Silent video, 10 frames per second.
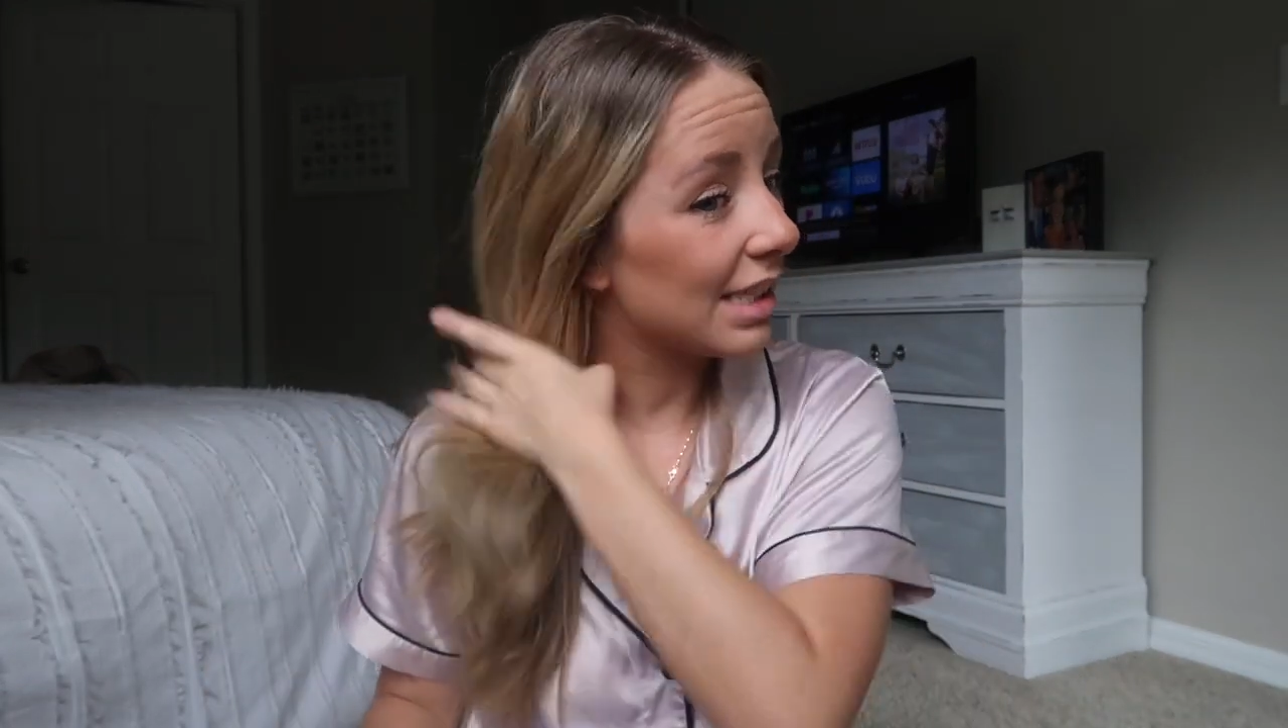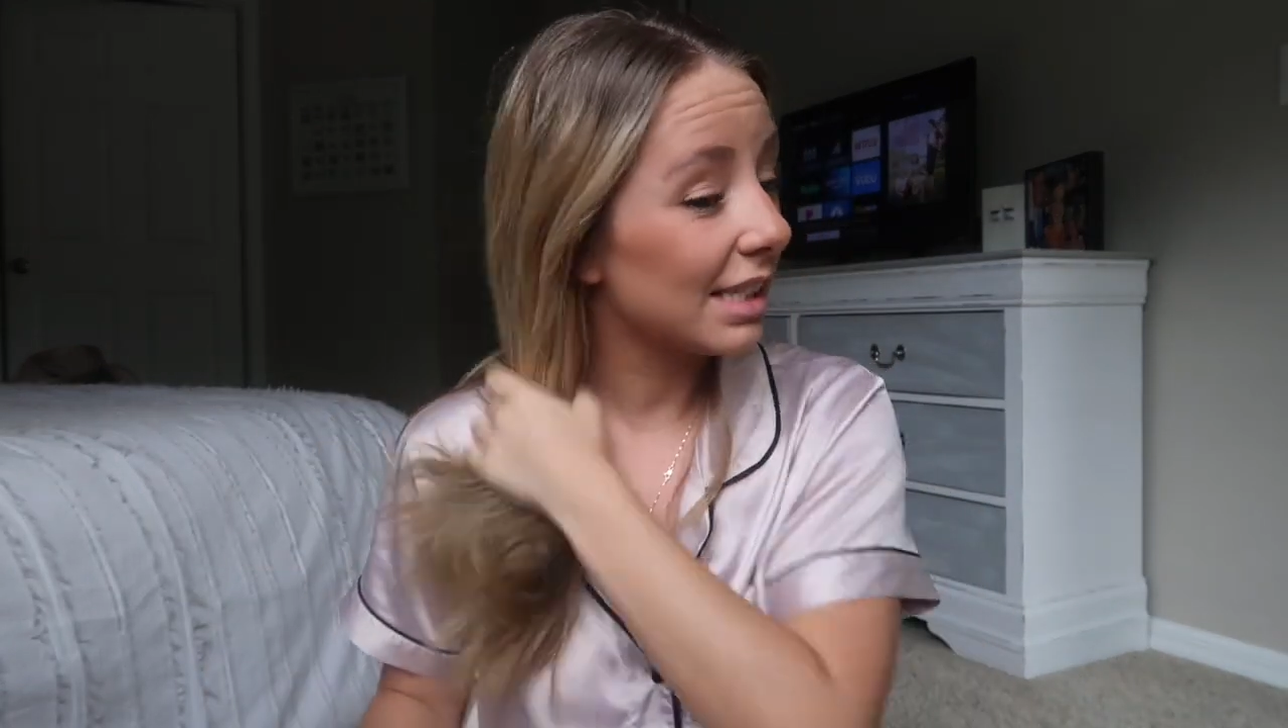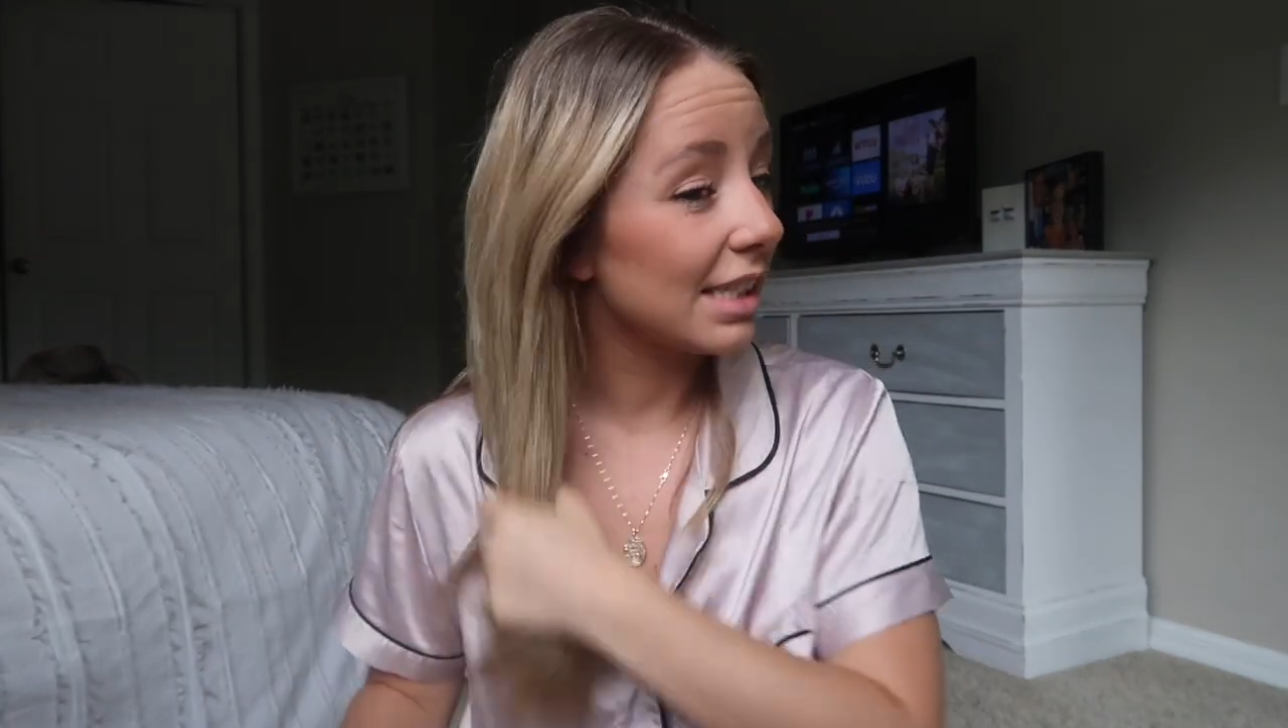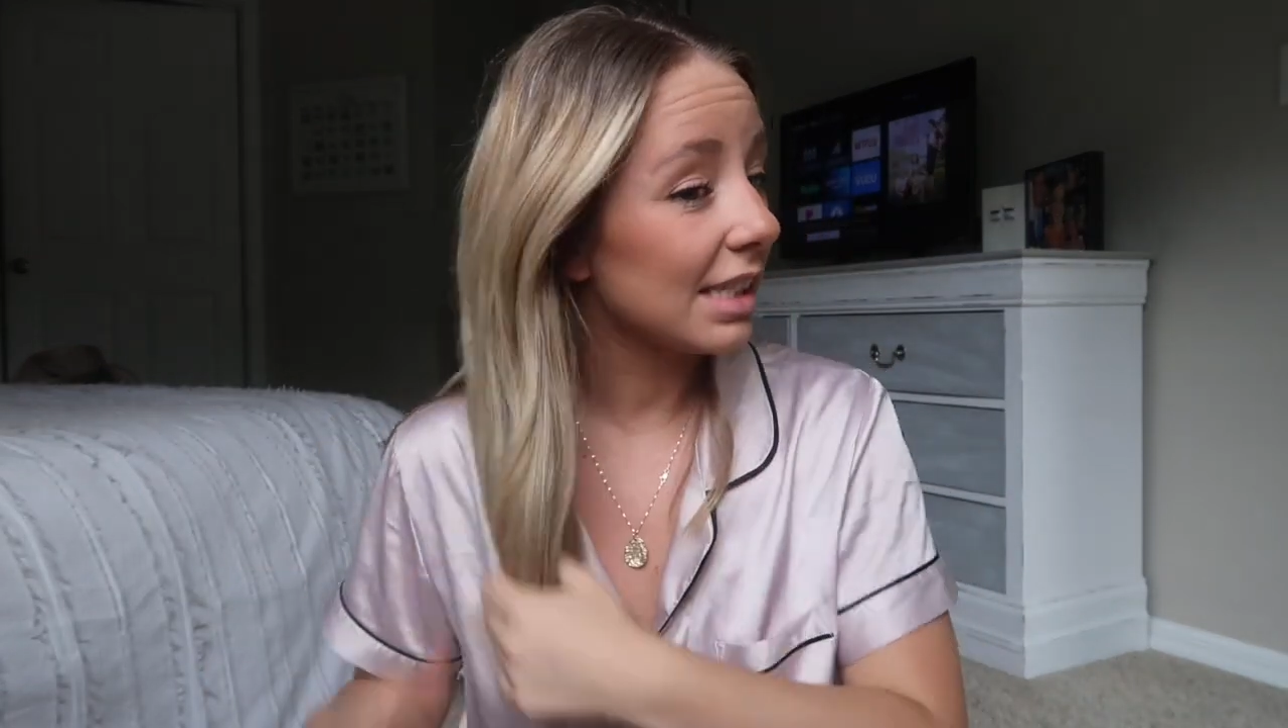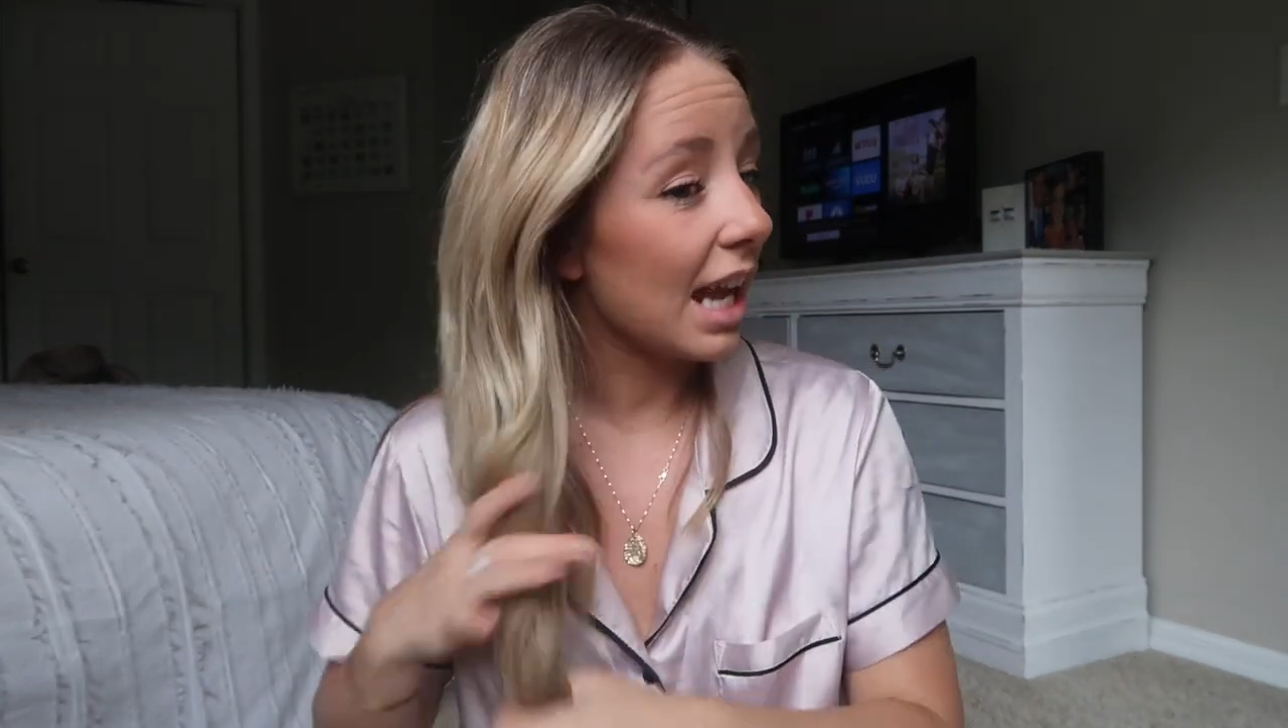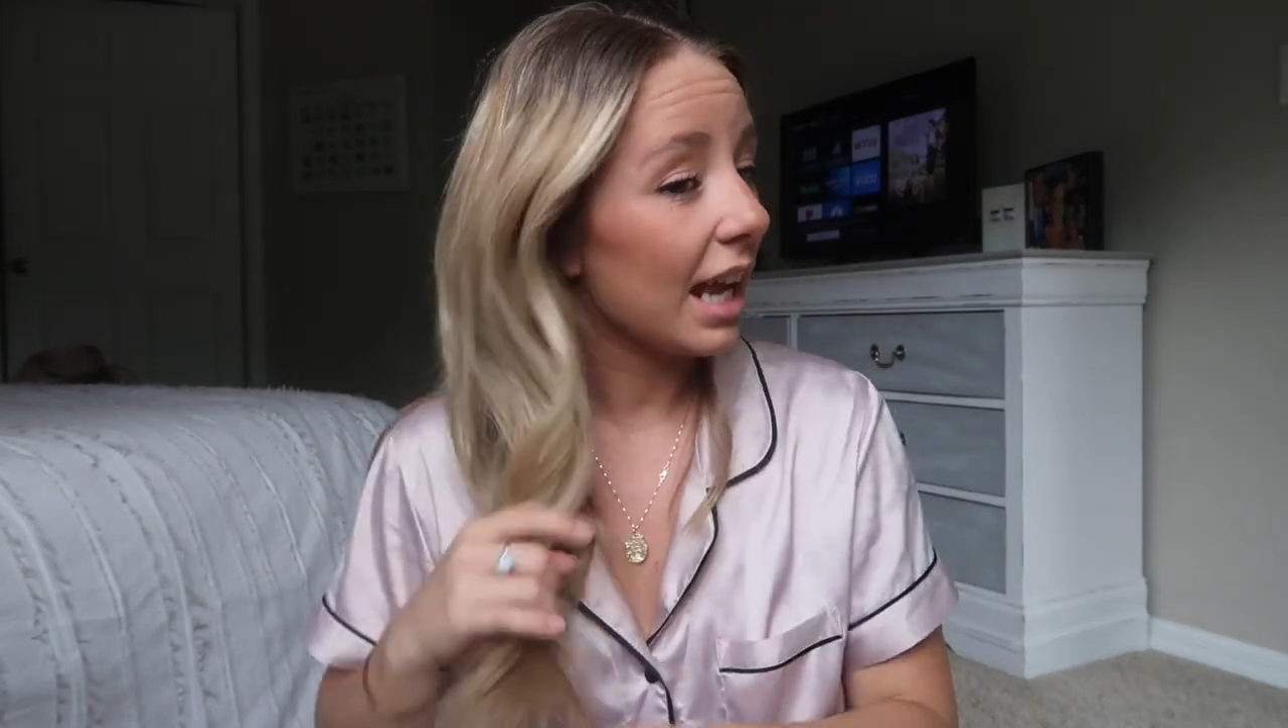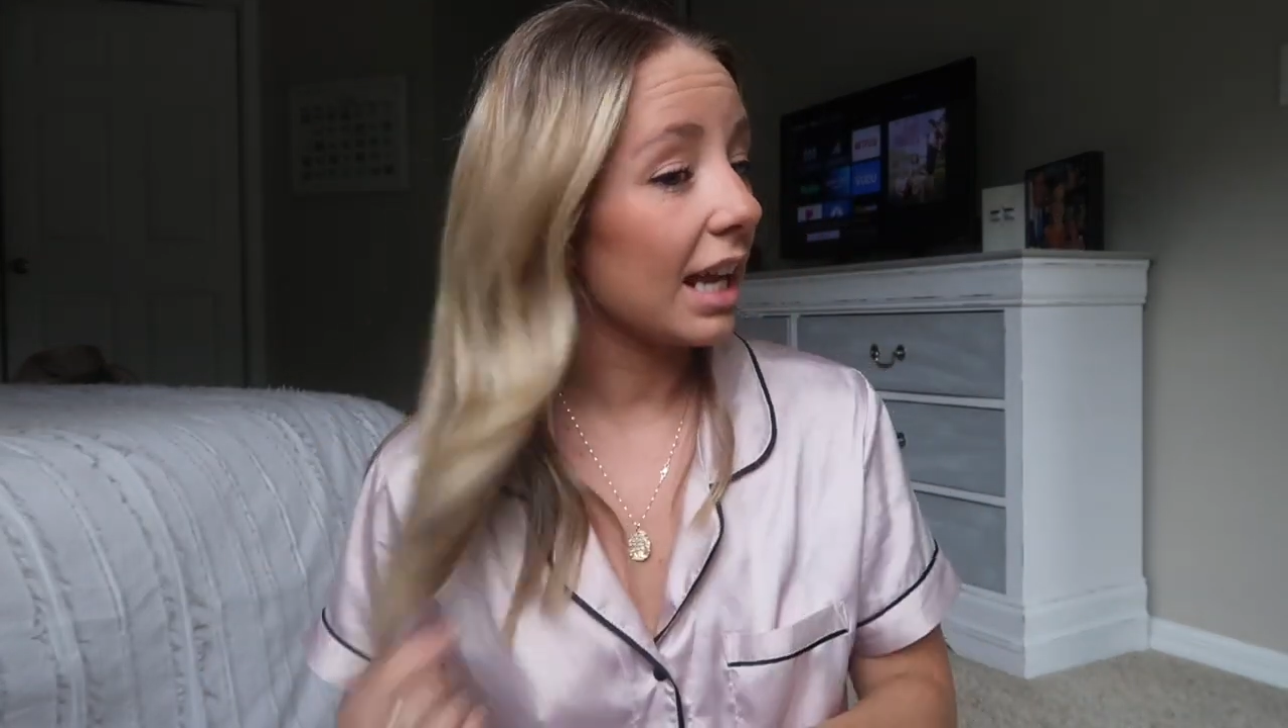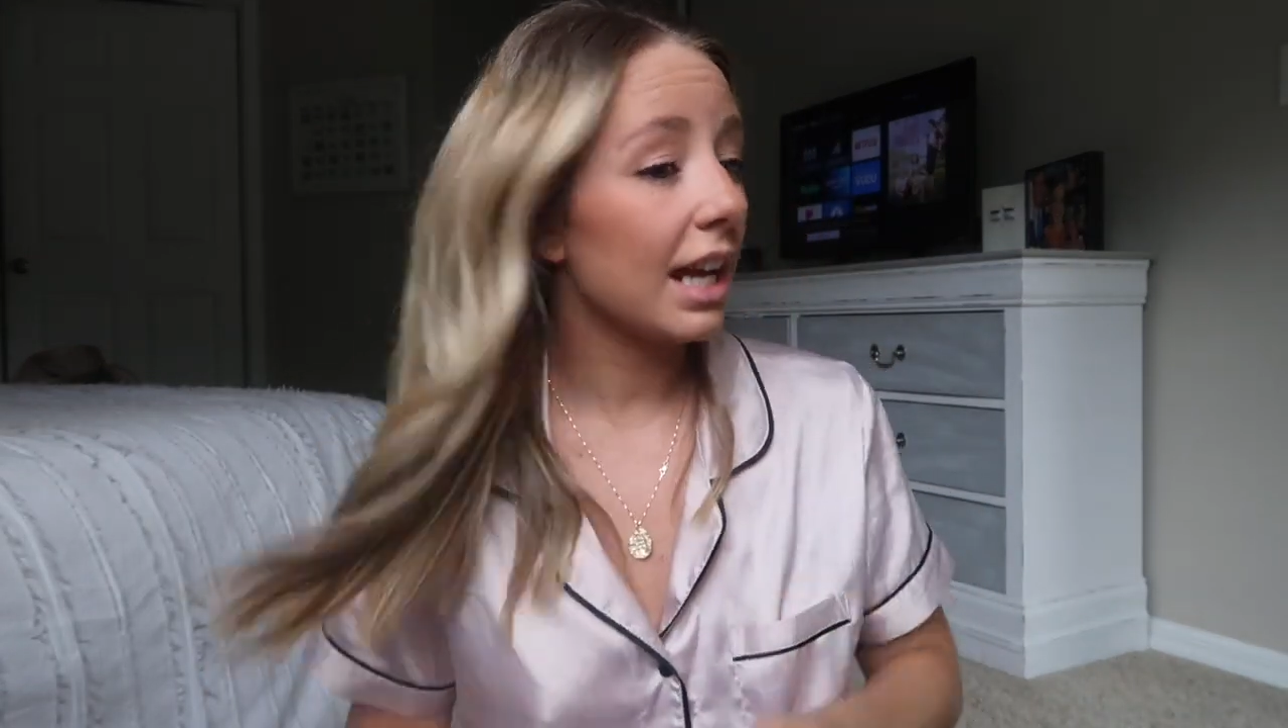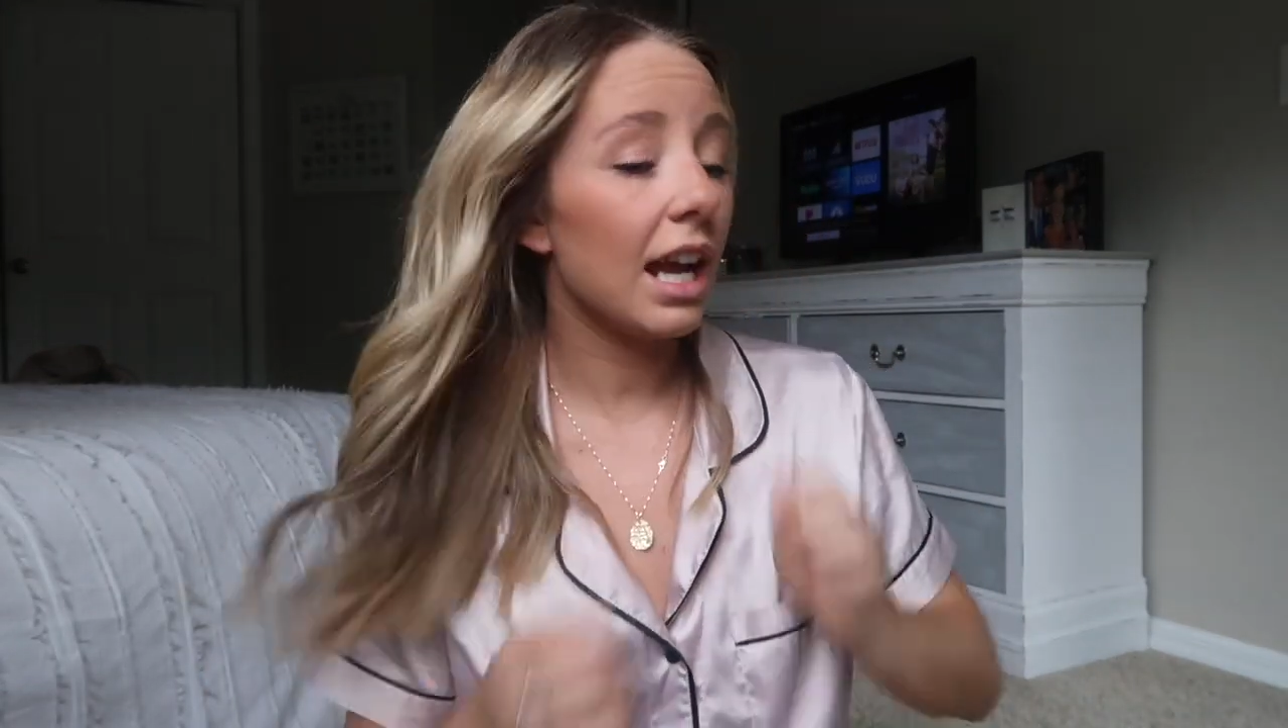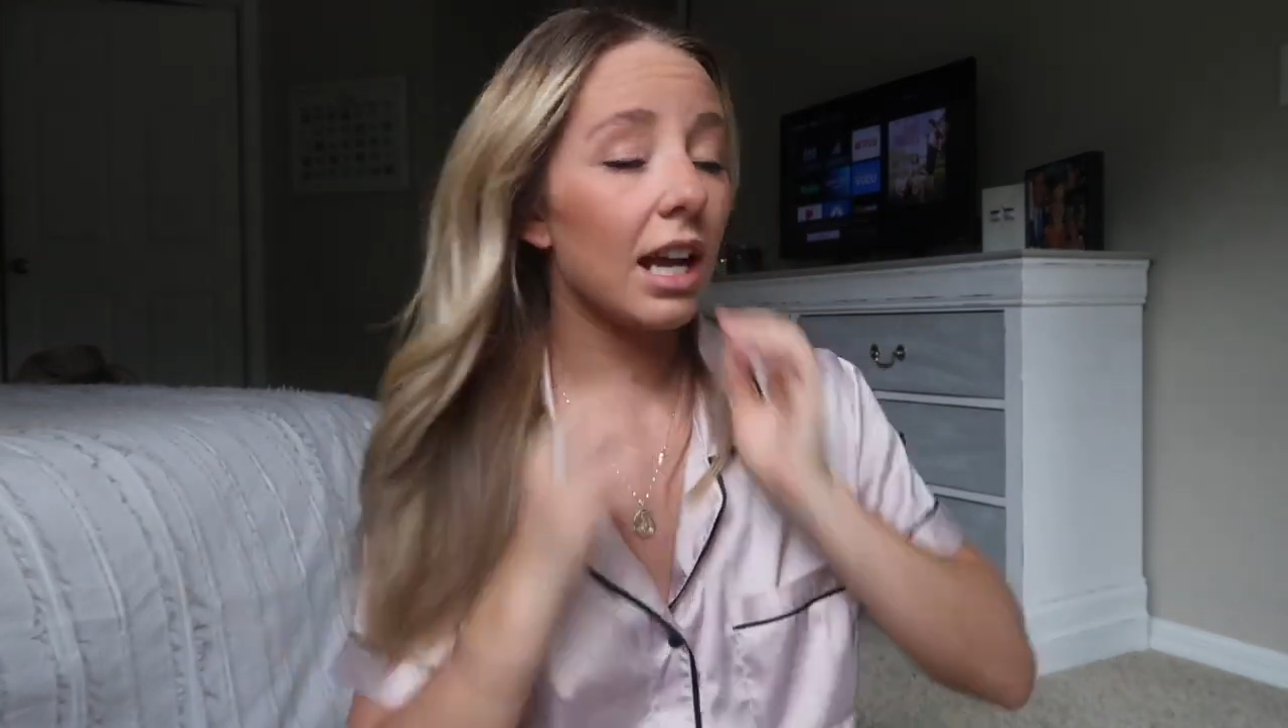
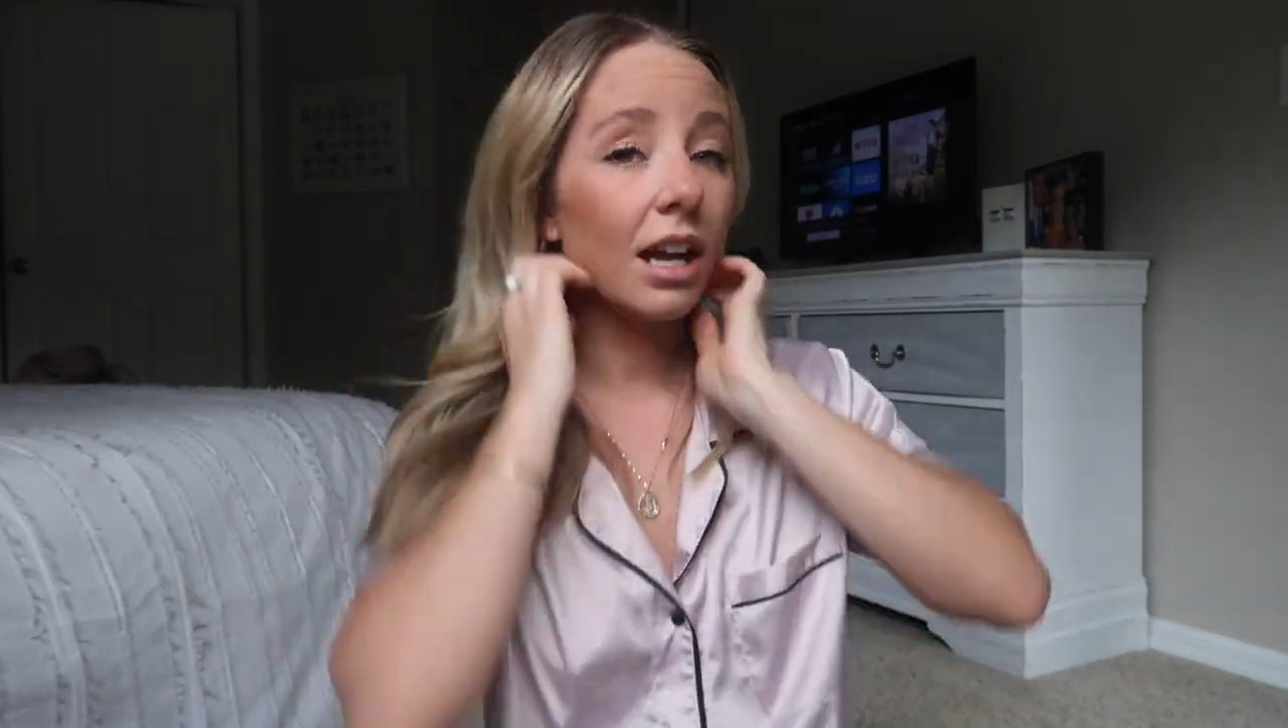stay.